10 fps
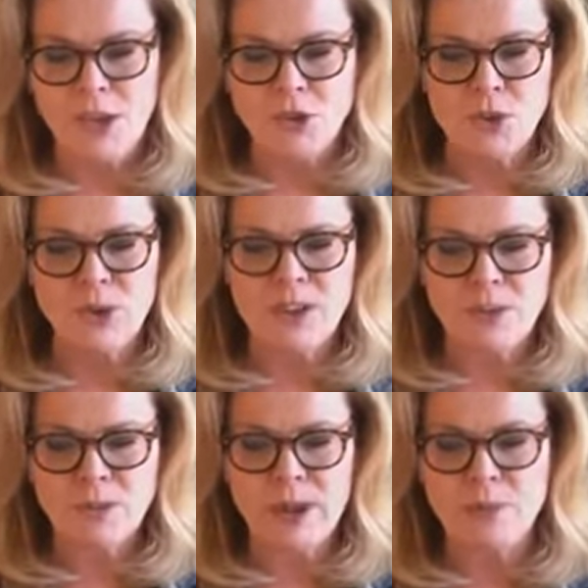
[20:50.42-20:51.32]
So
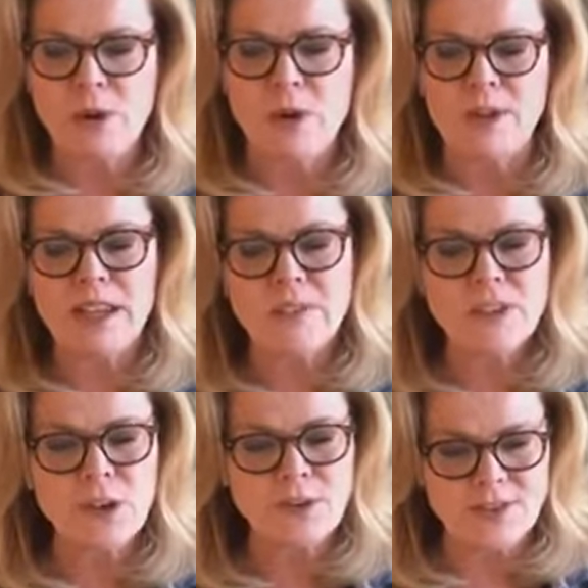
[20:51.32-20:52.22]
here's what I wrote. Even
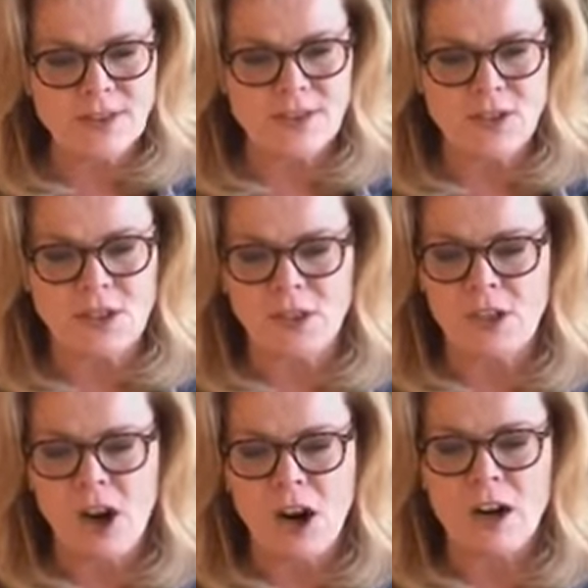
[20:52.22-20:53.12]
though it's uncertain,
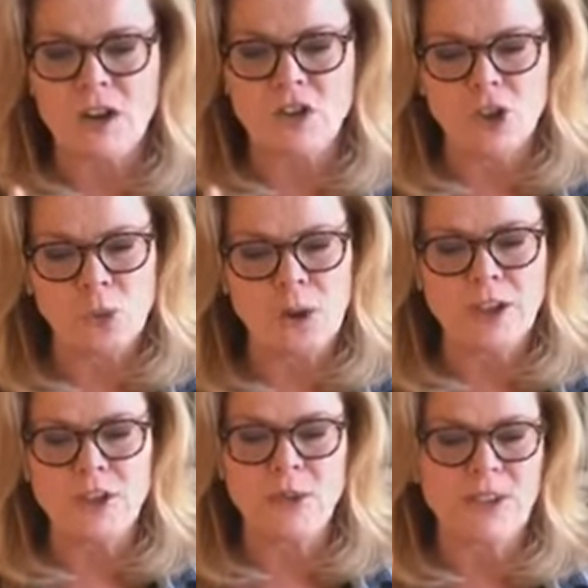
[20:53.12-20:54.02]
hard, don't want
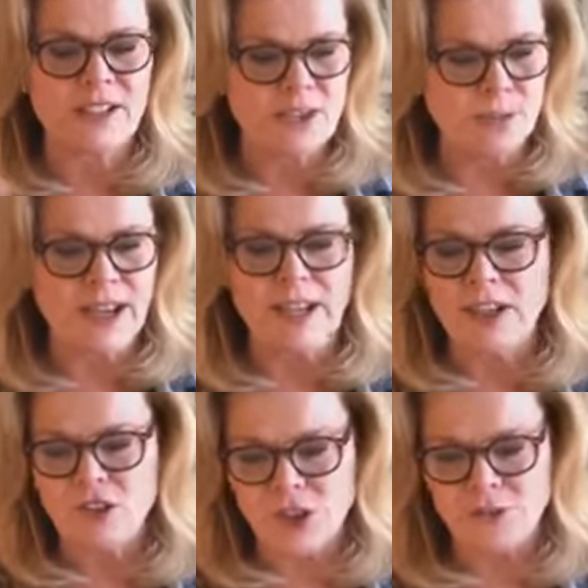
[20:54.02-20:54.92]
to do it, it's
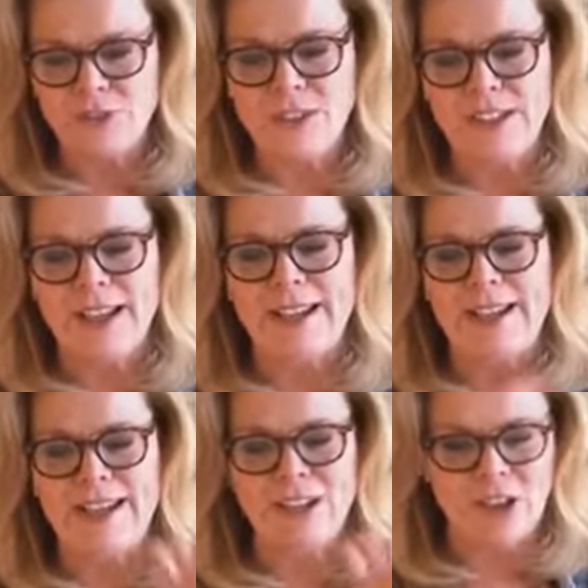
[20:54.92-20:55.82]
raining, don't feel like
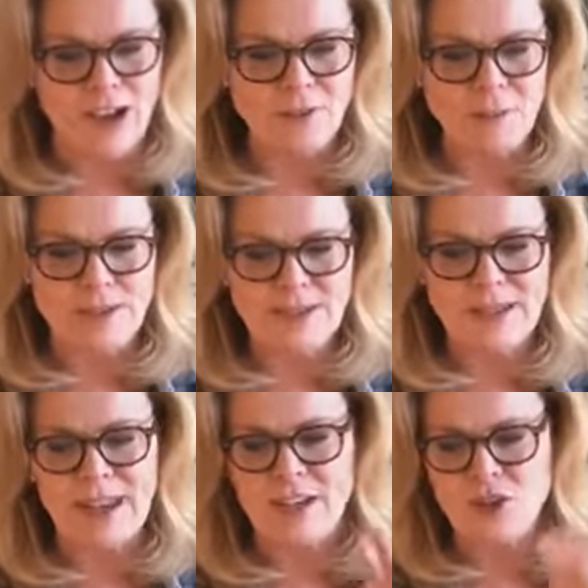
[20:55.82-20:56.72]
it, you have a busy
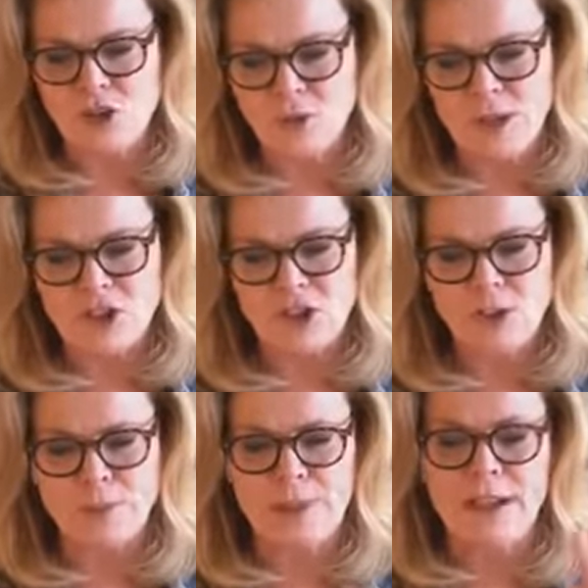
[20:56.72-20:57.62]
day, too much on
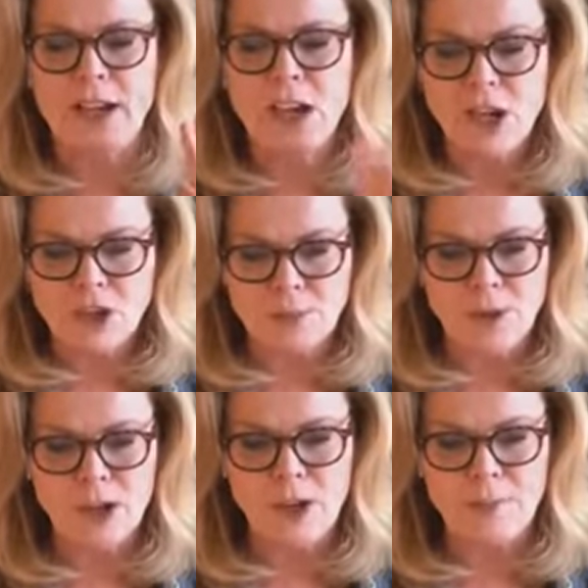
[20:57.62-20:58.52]
your plate,
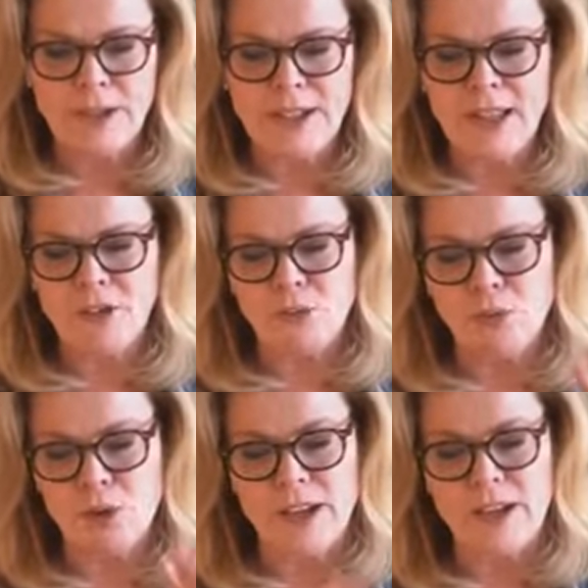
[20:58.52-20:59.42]
tomorrow I'm going to get
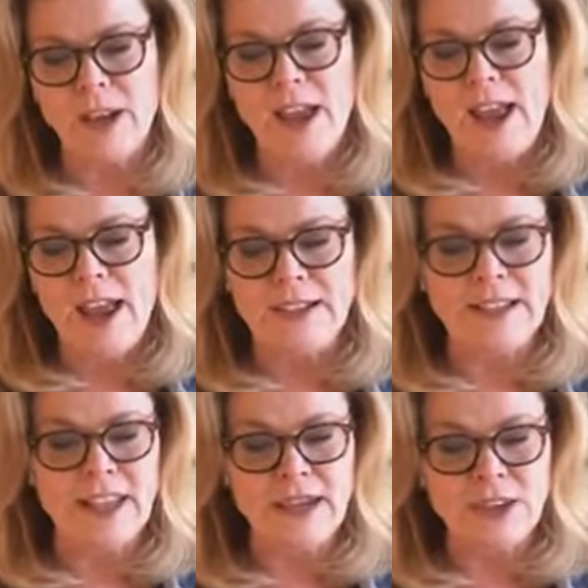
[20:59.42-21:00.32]
through it and
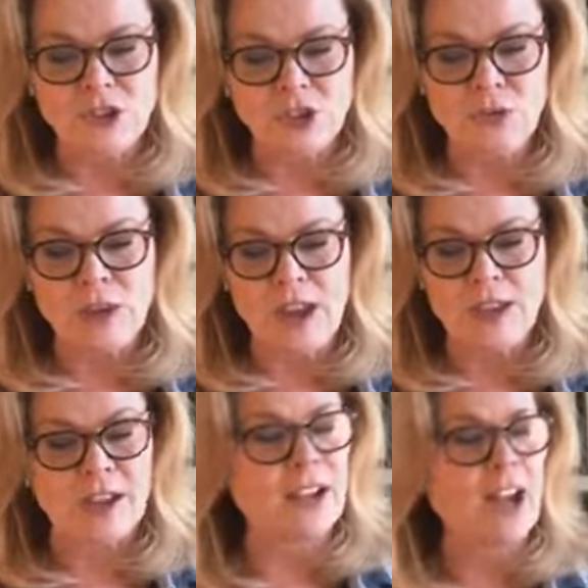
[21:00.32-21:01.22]
get to, and
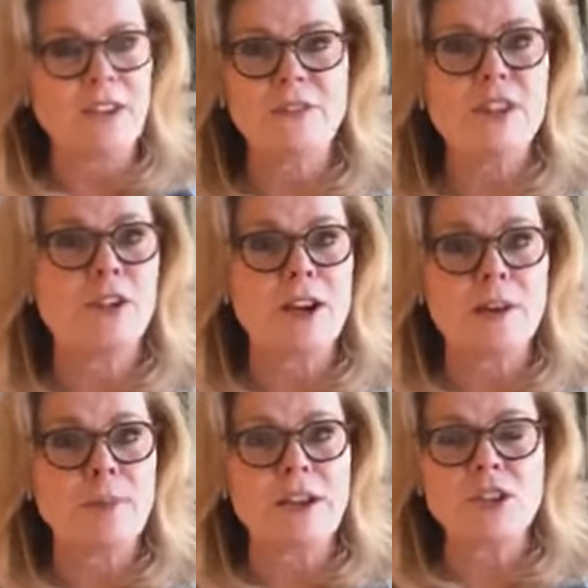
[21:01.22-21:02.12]
I got to figure out
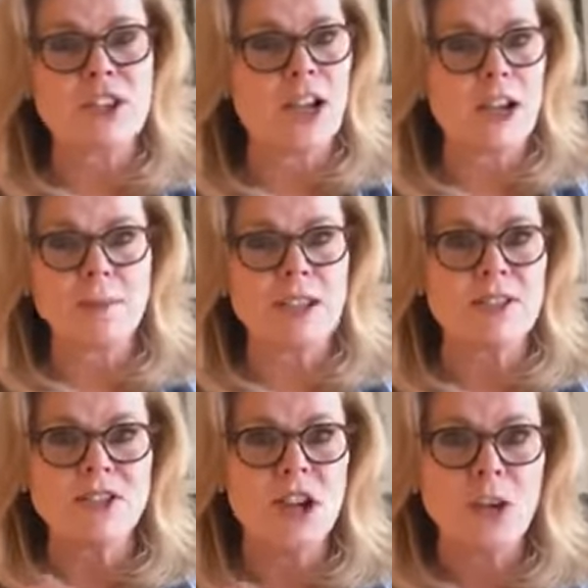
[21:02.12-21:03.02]
a better time,
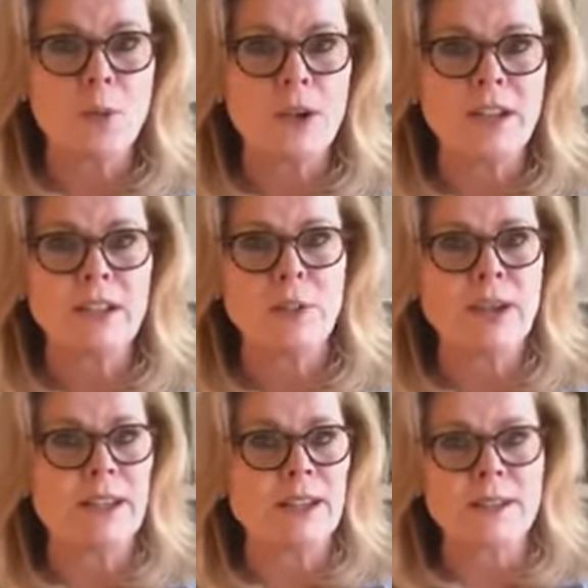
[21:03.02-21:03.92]
it's not working the
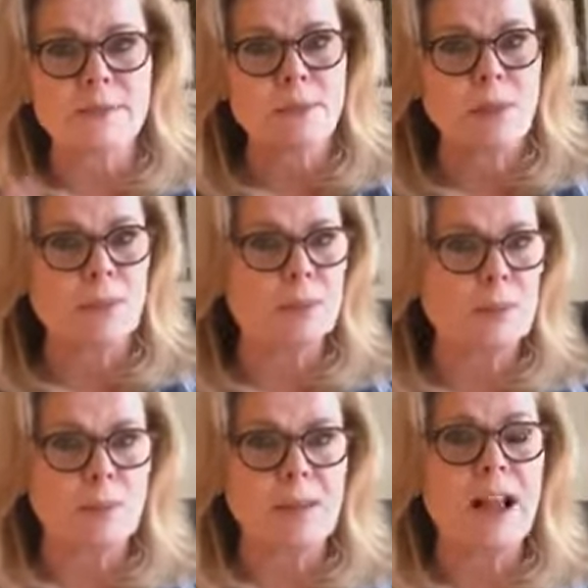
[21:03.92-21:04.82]
way it is, blah, blah, blah,
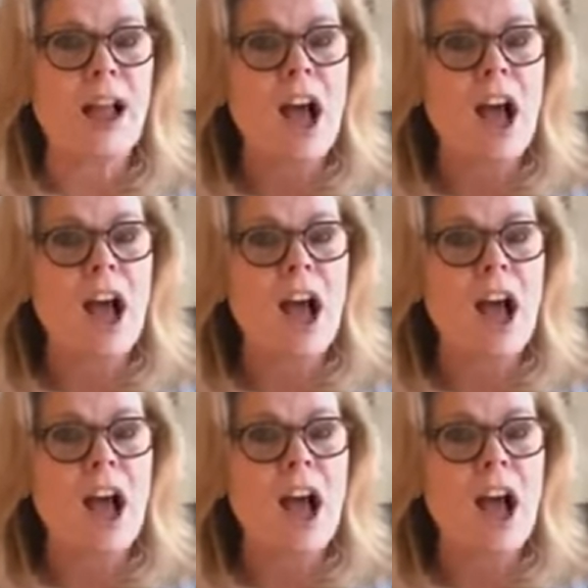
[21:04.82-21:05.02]
blah, blah.